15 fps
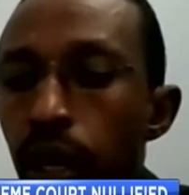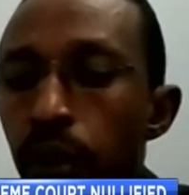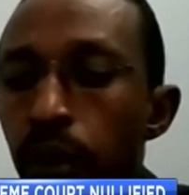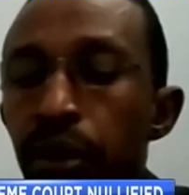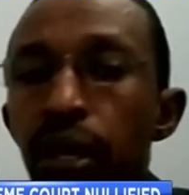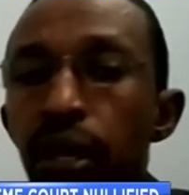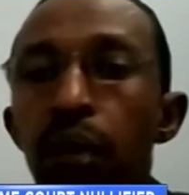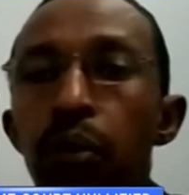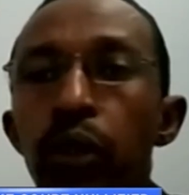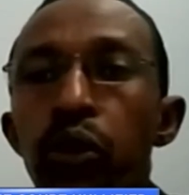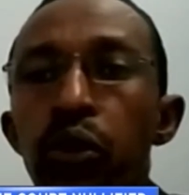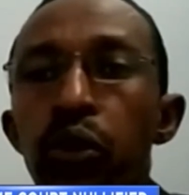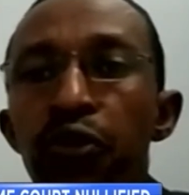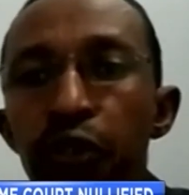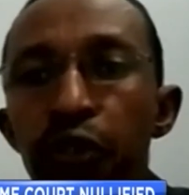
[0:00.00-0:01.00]
be able to
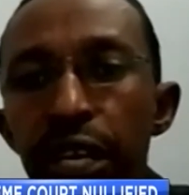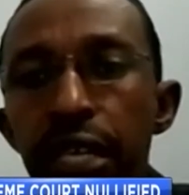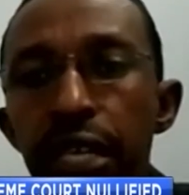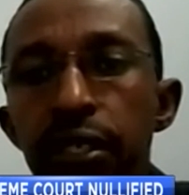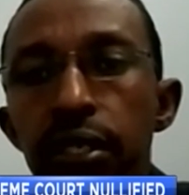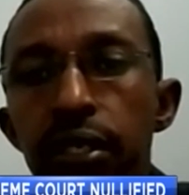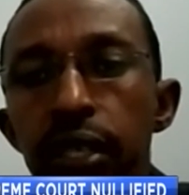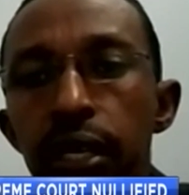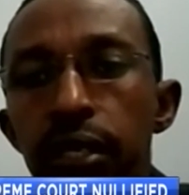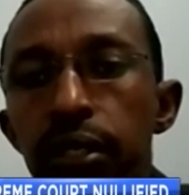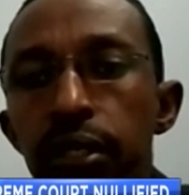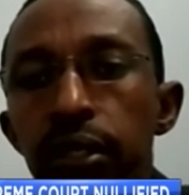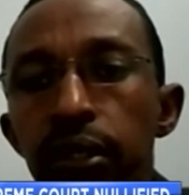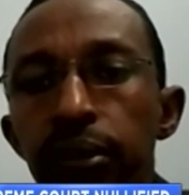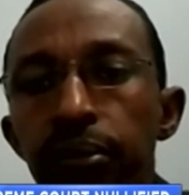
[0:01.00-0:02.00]
refrain it
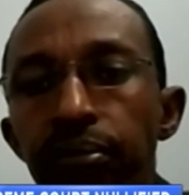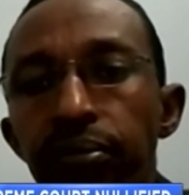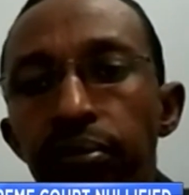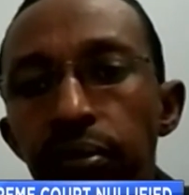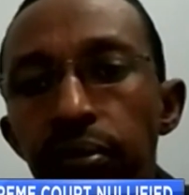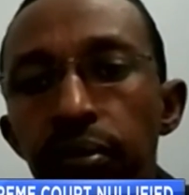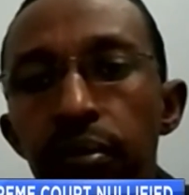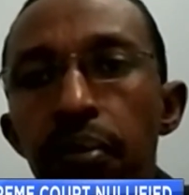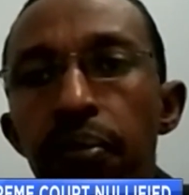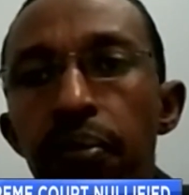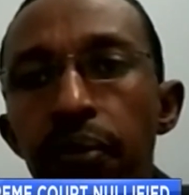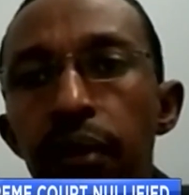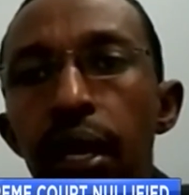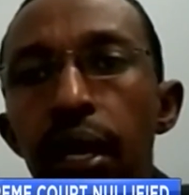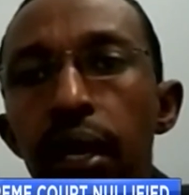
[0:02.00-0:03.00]
and
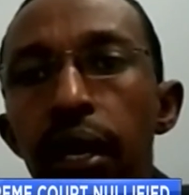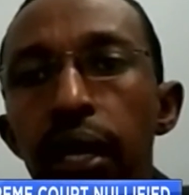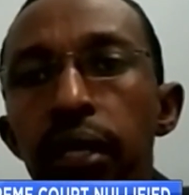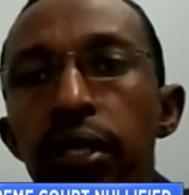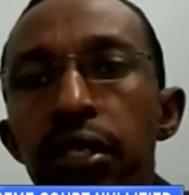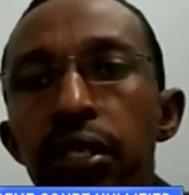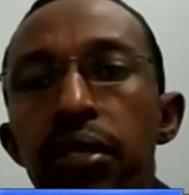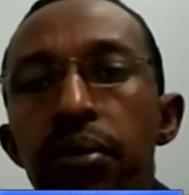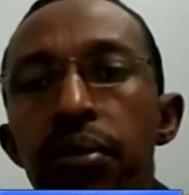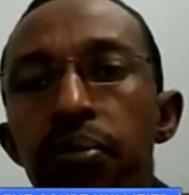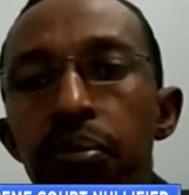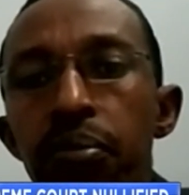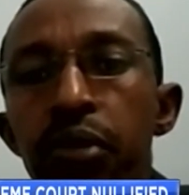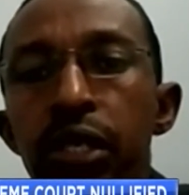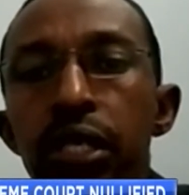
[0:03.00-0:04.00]
at least
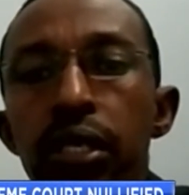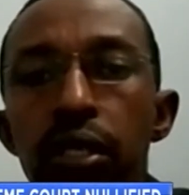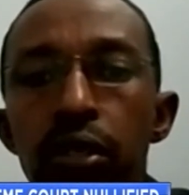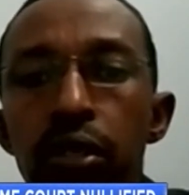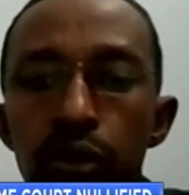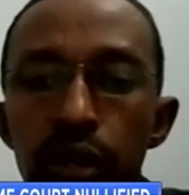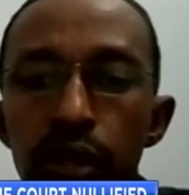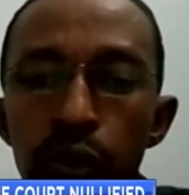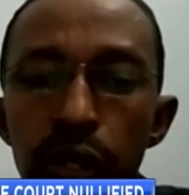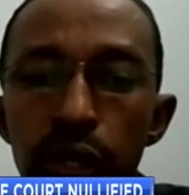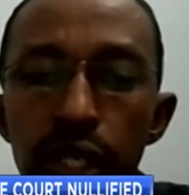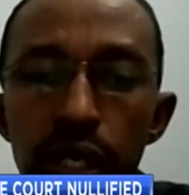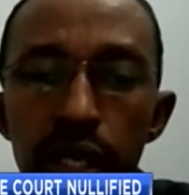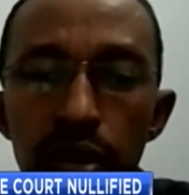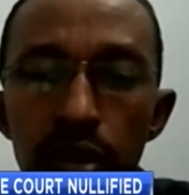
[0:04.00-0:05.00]
bring it to the wishes
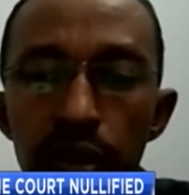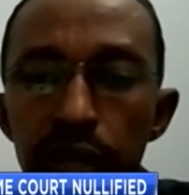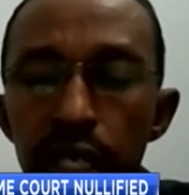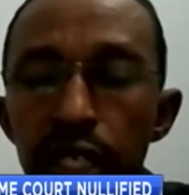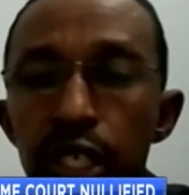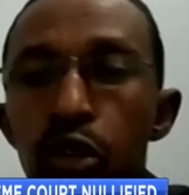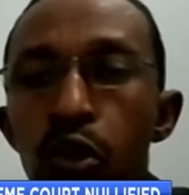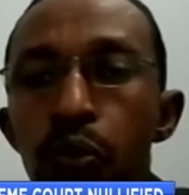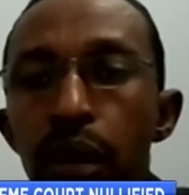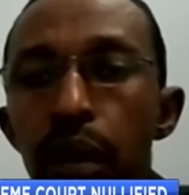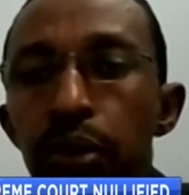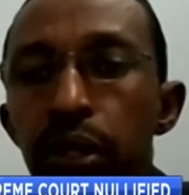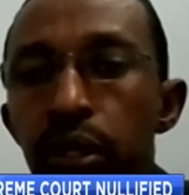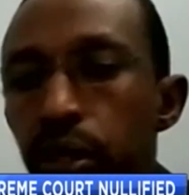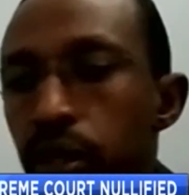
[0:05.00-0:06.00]
of the general public,
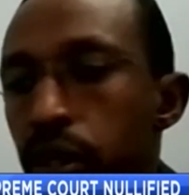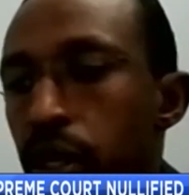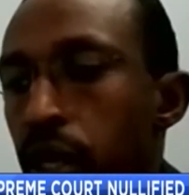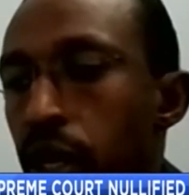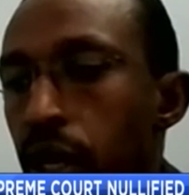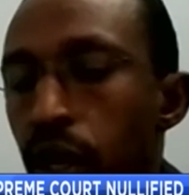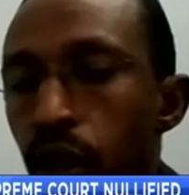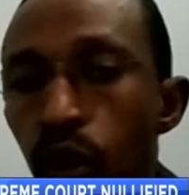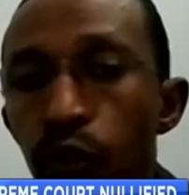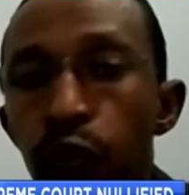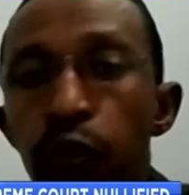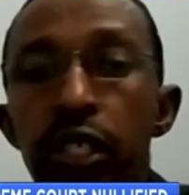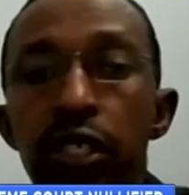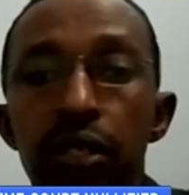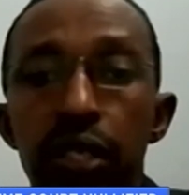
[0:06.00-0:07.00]
of which
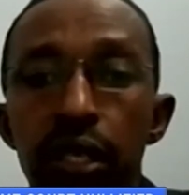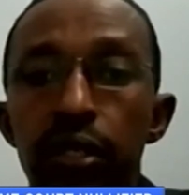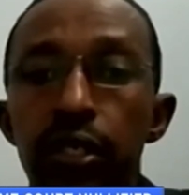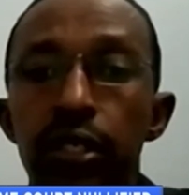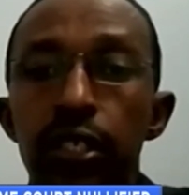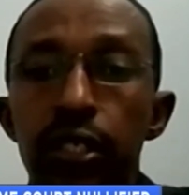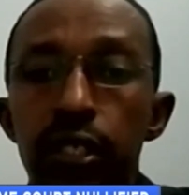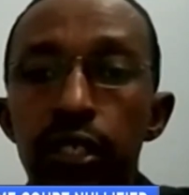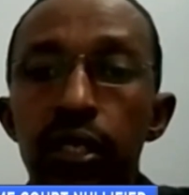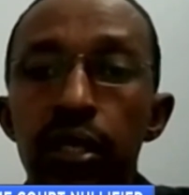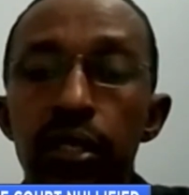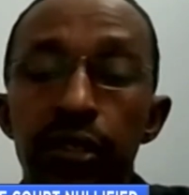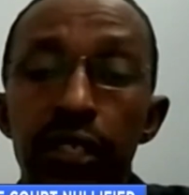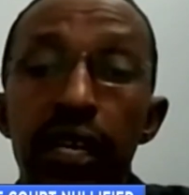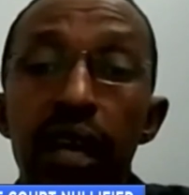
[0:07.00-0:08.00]
the
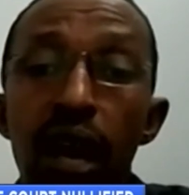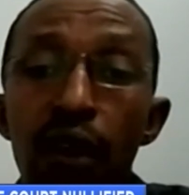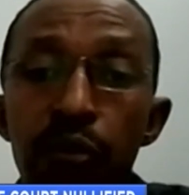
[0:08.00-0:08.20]
government